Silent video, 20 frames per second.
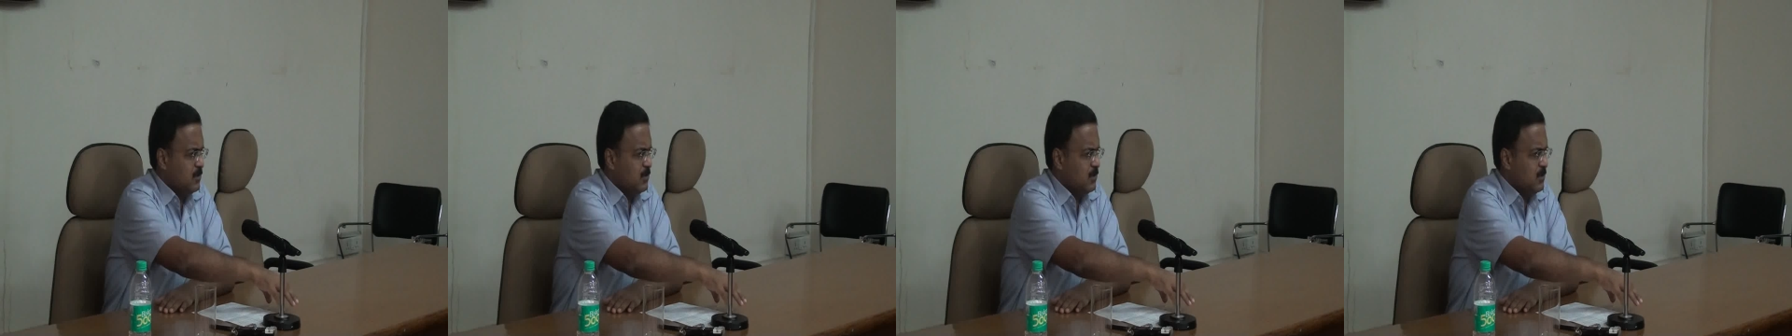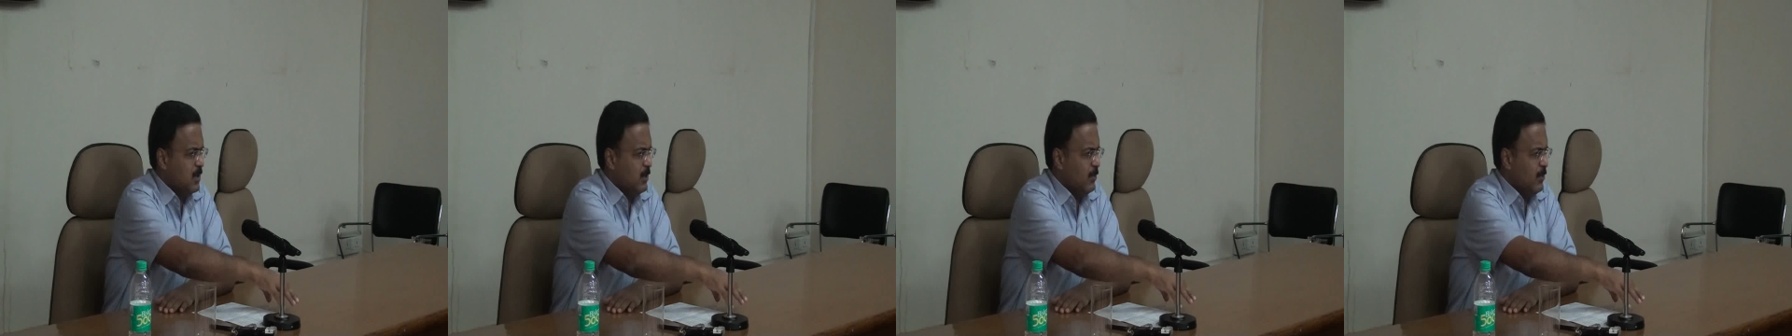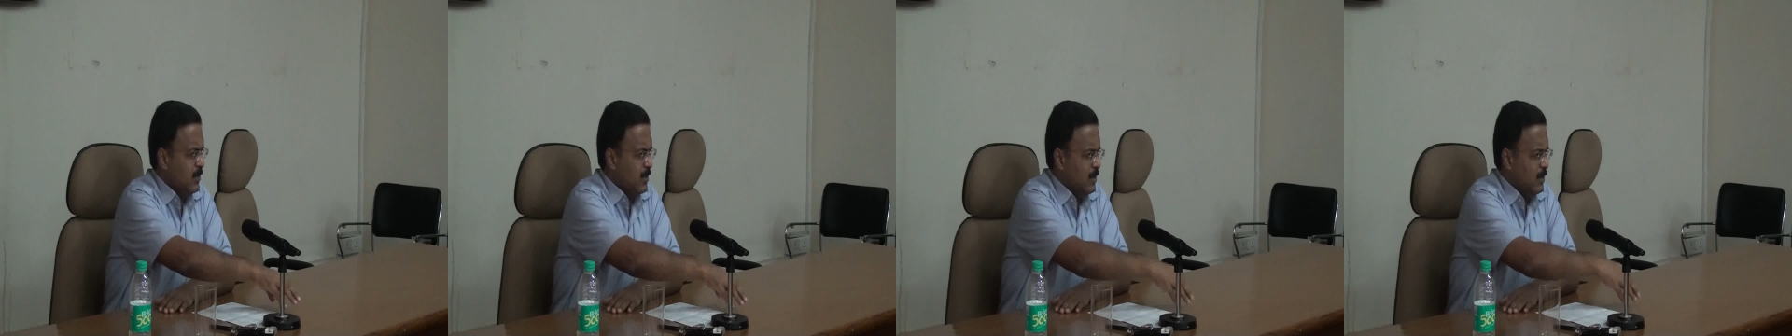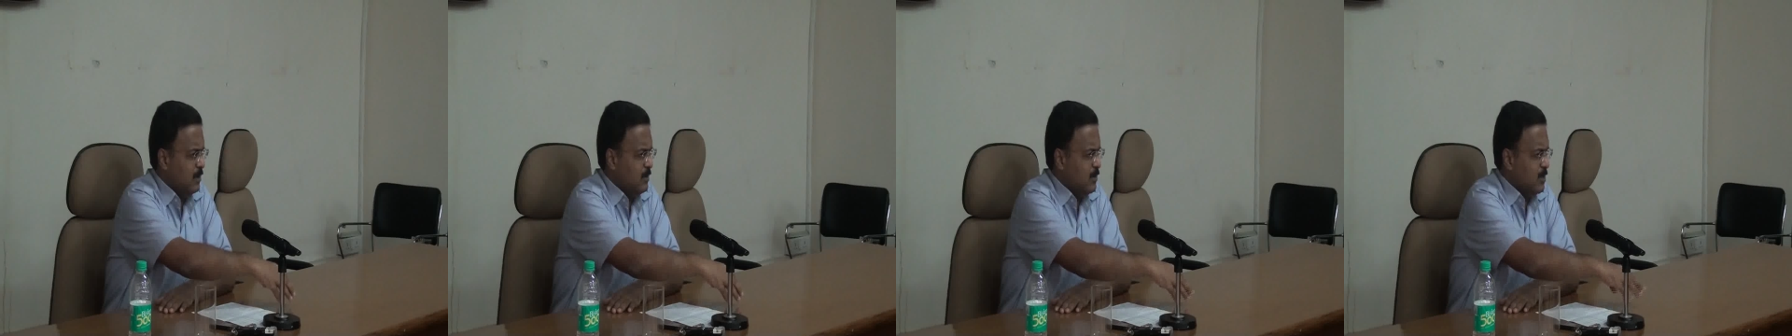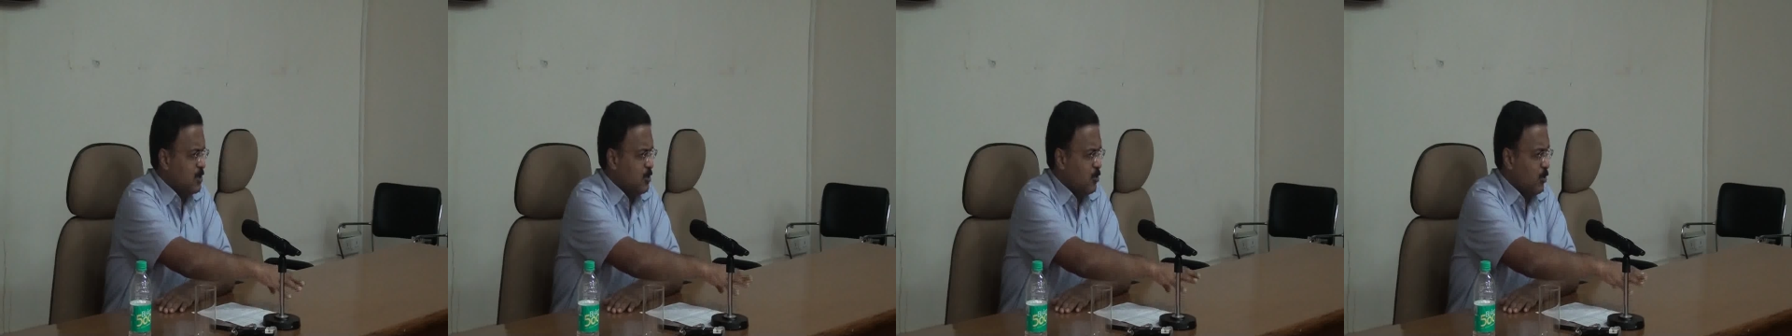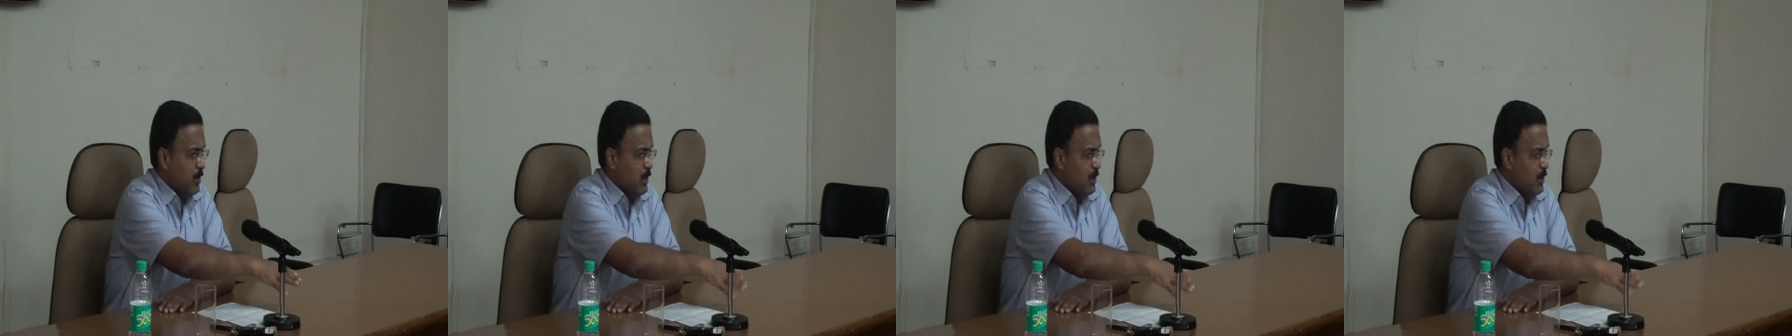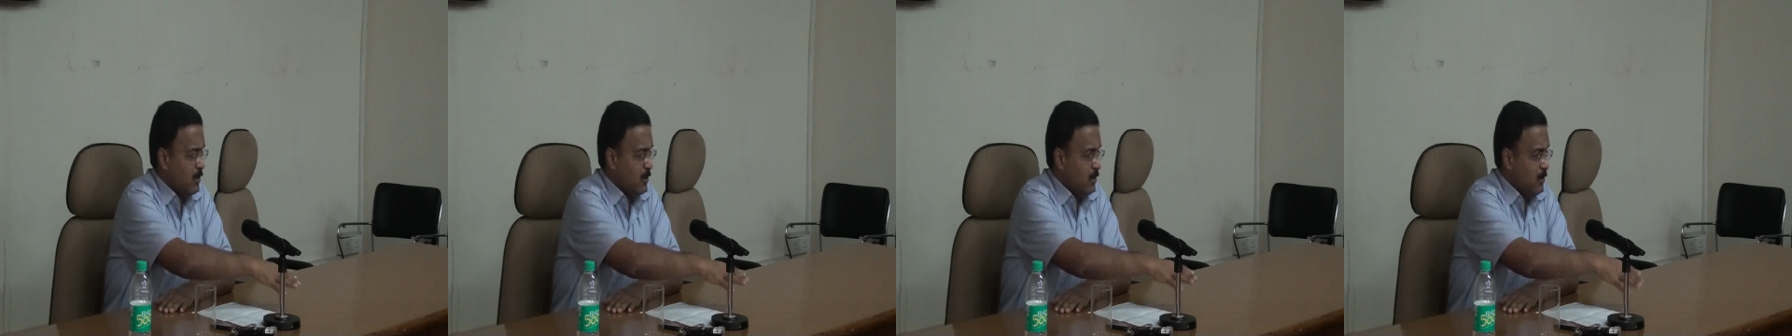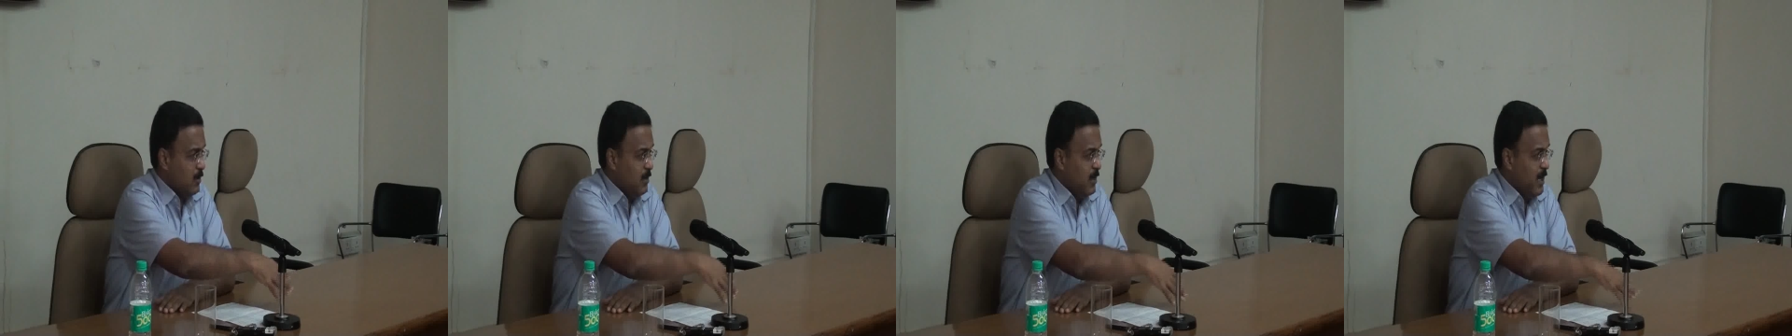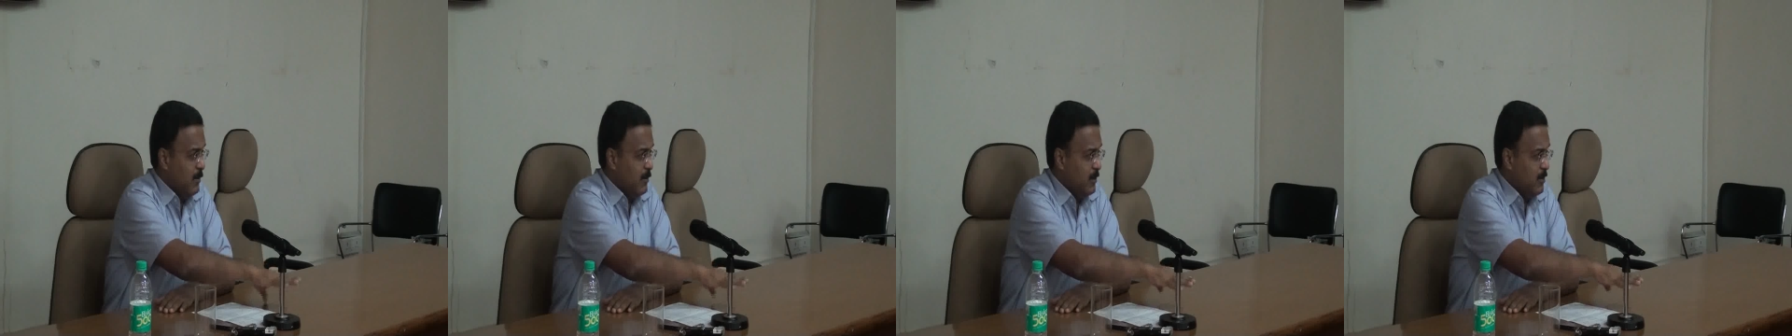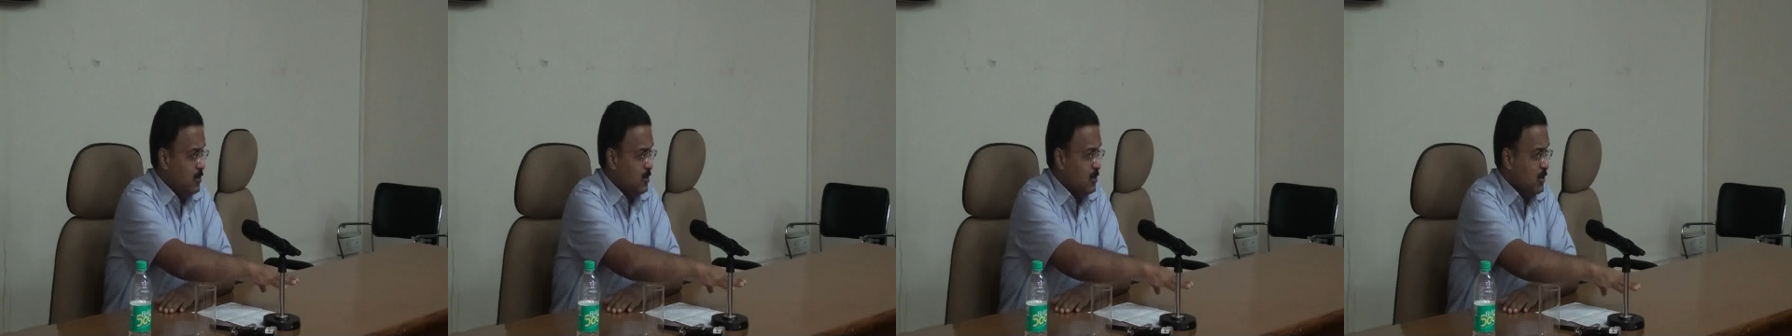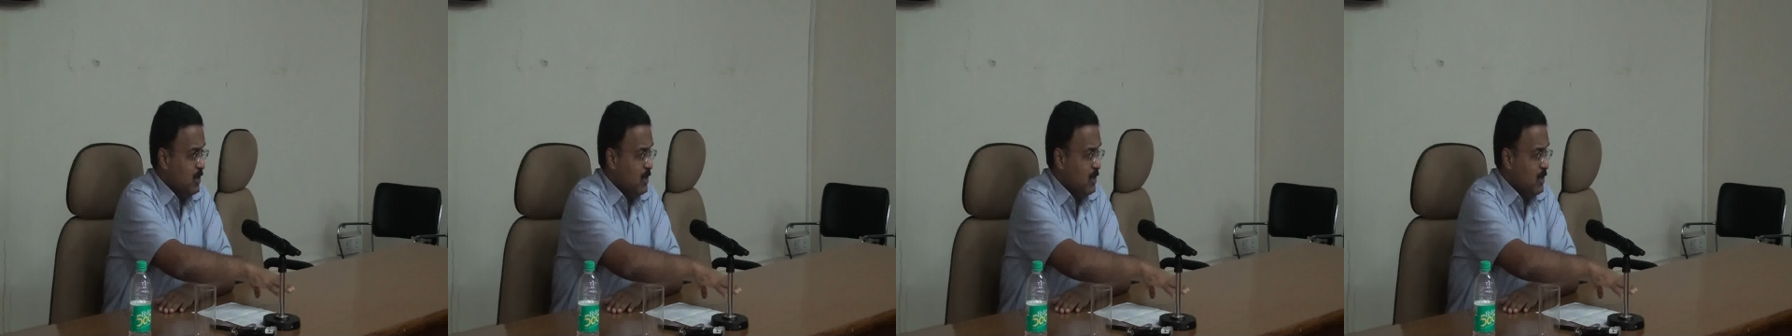some other destroyer damage,